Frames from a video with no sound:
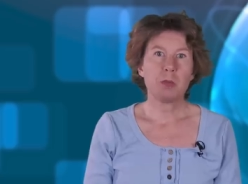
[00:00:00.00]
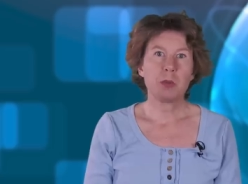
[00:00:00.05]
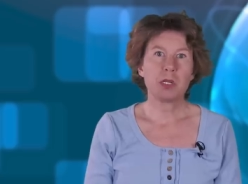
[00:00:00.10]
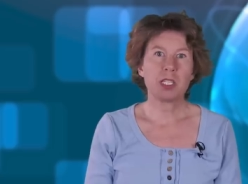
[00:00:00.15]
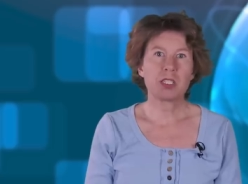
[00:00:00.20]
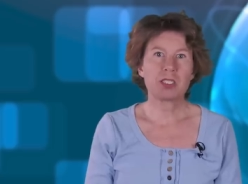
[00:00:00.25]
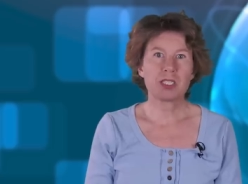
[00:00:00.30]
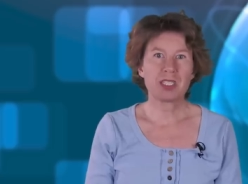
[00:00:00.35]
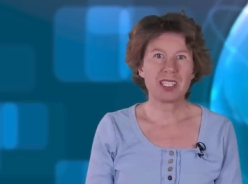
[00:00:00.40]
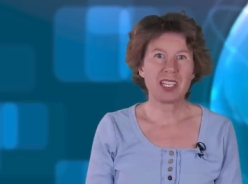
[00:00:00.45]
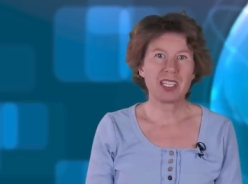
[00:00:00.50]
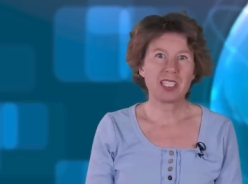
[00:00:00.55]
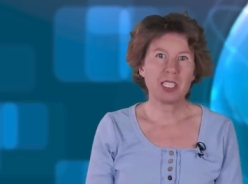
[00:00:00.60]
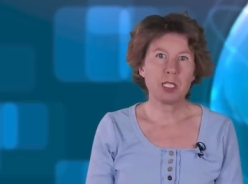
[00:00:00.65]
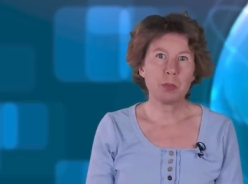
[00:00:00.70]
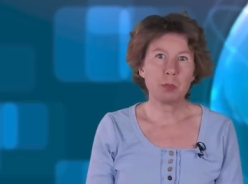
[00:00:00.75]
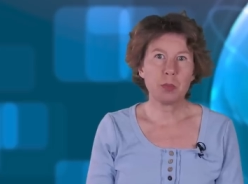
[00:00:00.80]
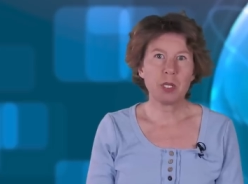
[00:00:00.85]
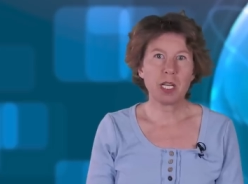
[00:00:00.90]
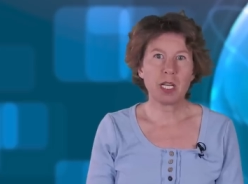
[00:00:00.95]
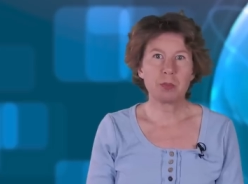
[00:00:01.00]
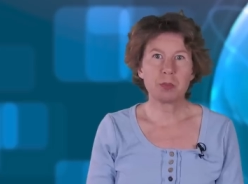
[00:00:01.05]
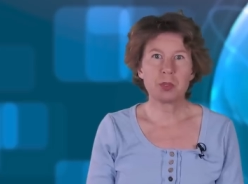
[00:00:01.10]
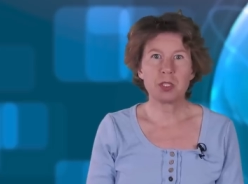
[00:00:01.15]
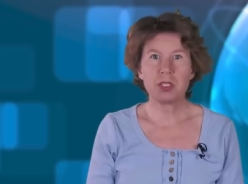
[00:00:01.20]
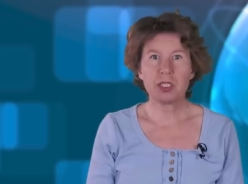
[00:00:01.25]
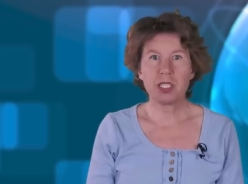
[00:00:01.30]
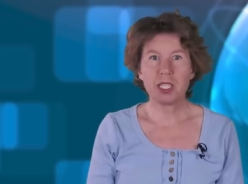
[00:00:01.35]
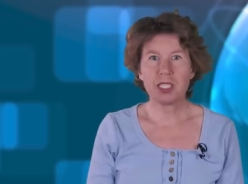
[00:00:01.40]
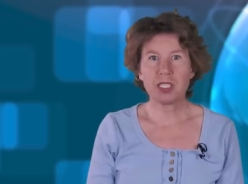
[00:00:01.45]
because they keep me up
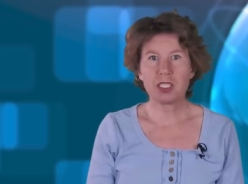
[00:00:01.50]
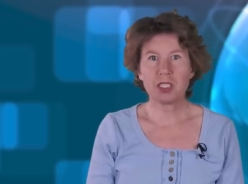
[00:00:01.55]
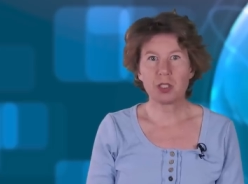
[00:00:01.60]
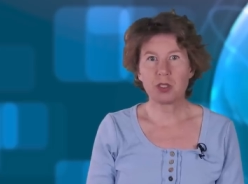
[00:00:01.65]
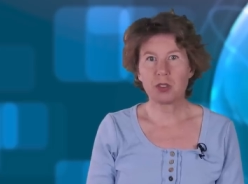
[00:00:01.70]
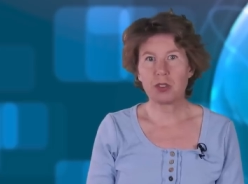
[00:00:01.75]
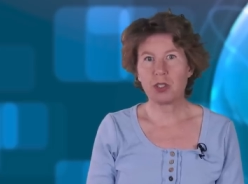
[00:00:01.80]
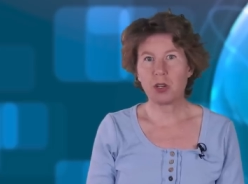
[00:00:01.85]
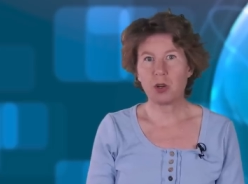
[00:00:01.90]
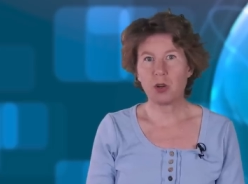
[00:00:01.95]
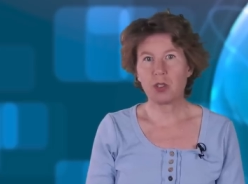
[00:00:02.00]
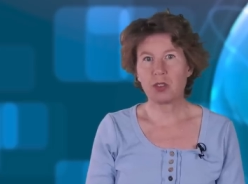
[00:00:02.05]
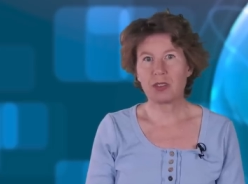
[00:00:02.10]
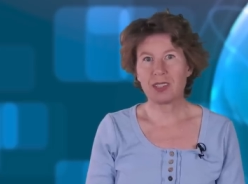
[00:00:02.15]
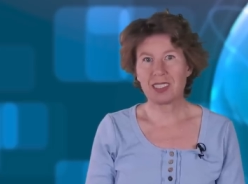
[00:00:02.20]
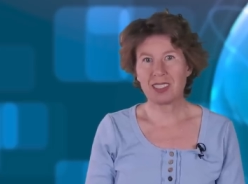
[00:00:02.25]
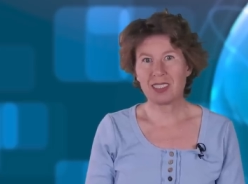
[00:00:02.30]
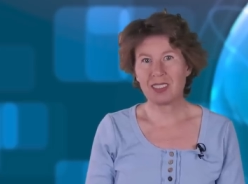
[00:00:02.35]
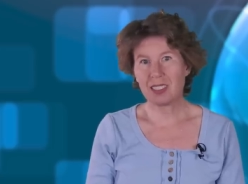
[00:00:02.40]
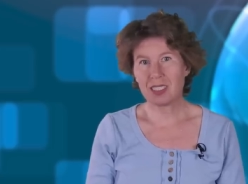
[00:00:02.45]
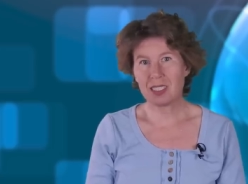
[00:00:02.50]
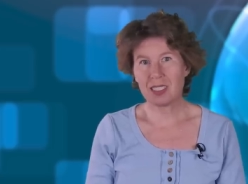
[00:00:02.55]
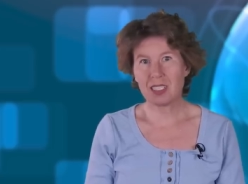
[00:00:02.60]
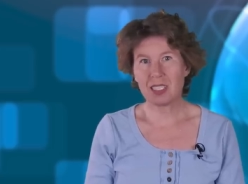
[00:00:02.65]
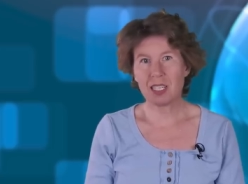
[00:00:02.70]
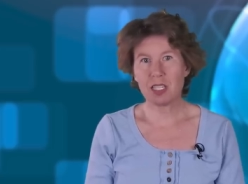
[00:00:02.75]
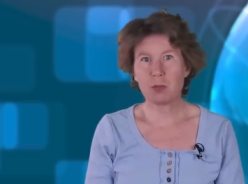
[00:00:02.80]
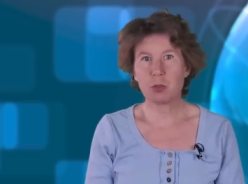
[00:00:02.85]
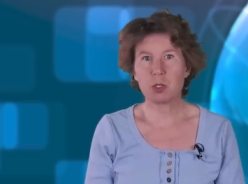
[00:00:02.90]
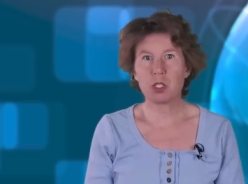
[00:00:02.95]
to date on all the
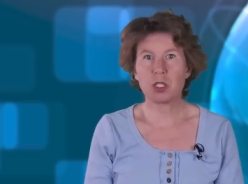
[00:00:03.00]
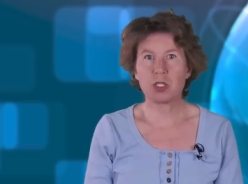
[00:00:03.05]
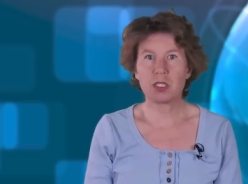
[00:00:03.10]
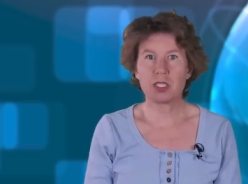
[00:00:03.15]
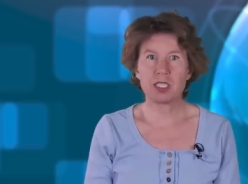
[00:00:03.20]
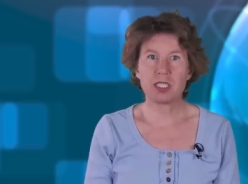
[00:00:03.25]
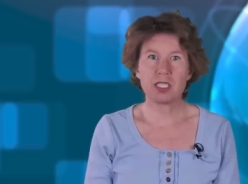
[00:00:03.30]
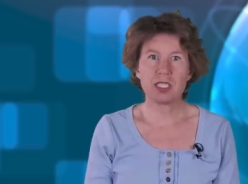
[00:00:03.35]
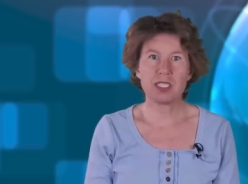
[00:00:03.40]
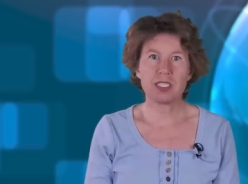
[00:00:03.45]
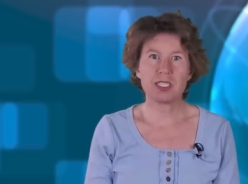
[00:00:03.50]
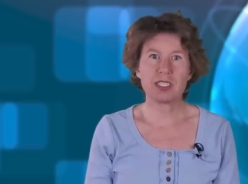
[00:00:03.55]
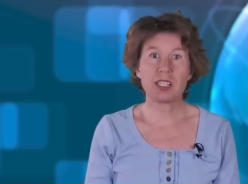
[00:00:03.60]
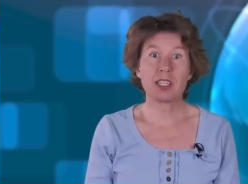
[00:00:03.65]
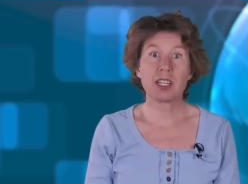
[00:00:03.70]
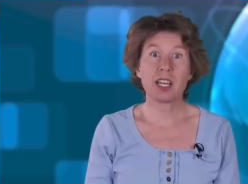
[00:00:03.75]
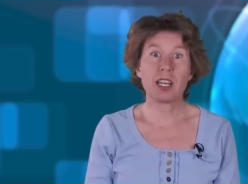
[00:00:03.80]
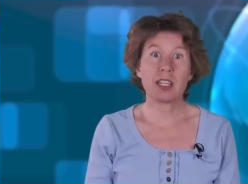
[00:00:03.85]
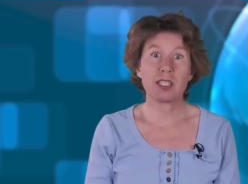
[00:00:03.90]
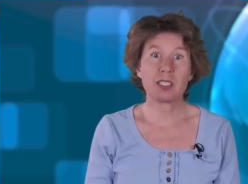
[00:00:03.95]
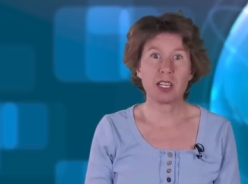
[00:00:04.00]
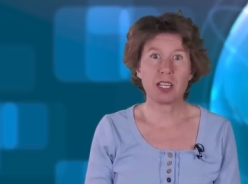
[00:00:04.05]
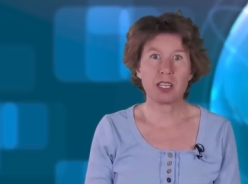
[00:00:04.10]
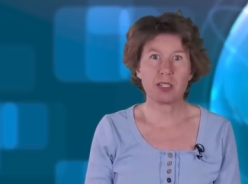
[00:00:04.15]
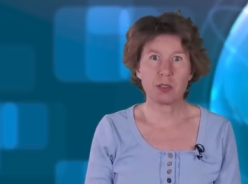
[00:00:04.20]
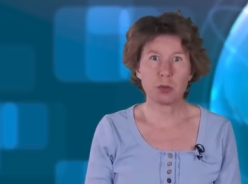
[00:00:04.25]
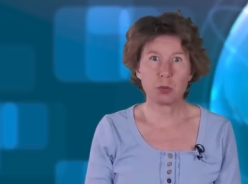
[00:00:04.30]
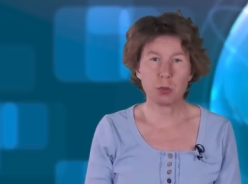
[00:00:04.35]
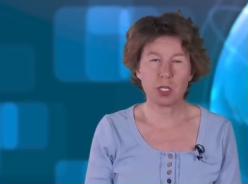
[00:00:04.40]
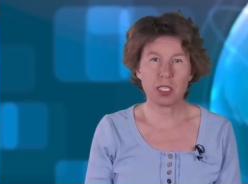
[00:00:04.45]
little absurdities that I'd
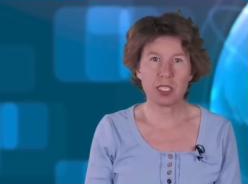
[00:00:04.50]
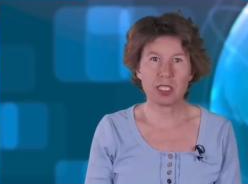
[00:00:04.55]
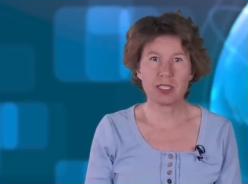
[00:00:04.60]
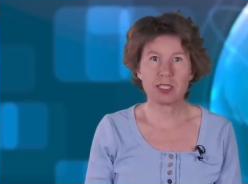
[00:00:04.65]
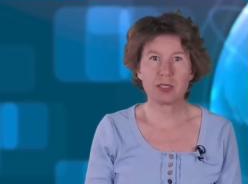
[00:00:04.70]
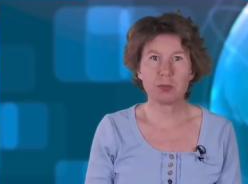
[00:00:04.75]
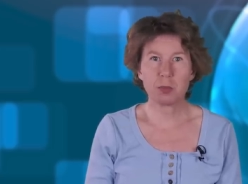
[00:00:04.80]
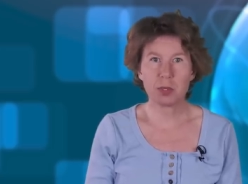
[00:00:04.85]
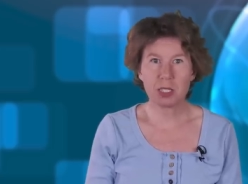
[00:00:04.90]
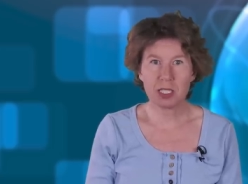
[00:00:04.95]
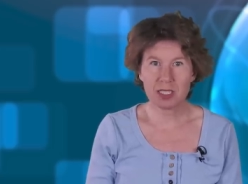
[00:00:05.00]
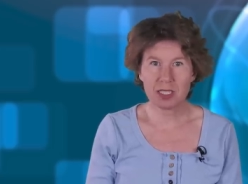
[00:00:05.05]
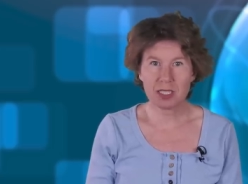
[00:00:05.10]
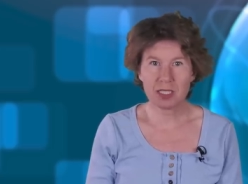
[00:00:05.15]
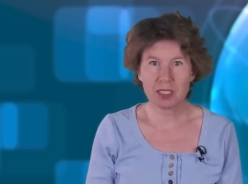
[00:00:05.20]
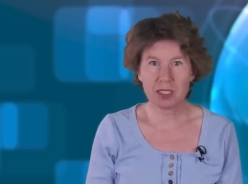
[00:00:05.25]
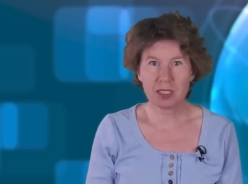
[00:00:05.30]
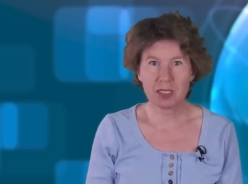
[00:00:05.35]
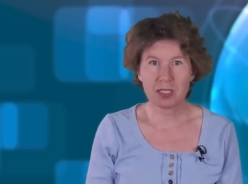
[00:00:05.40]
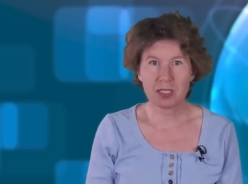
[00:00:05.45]
otherwise miss.